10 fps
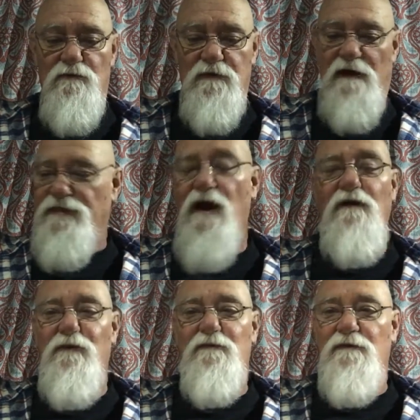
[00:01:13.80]
I
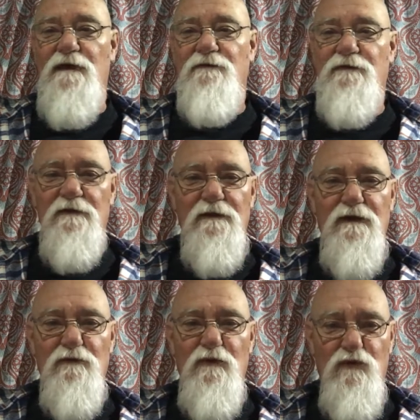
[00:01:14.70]
thought we were level, and
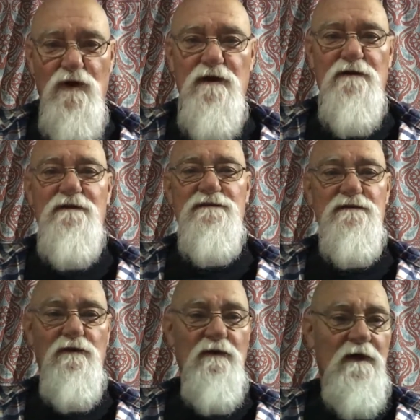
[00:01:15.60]
then we weren't. And
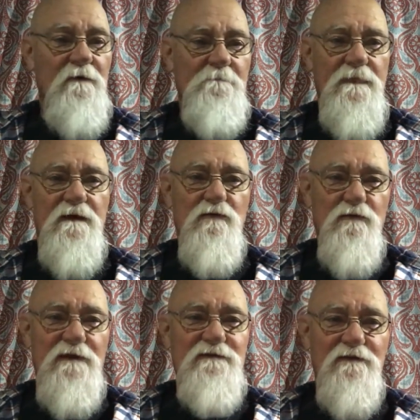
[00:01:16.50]
so I
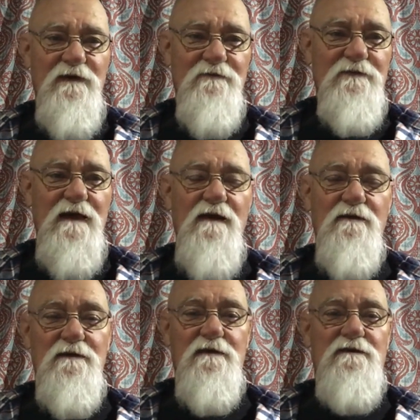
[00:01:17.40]
went to level
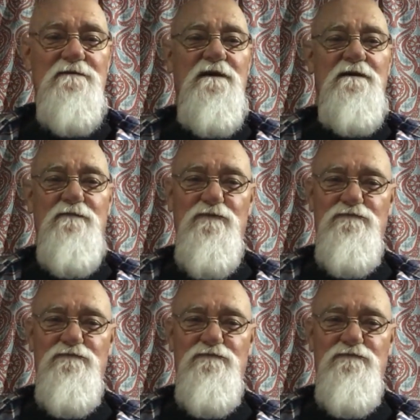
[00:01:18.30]
out, and I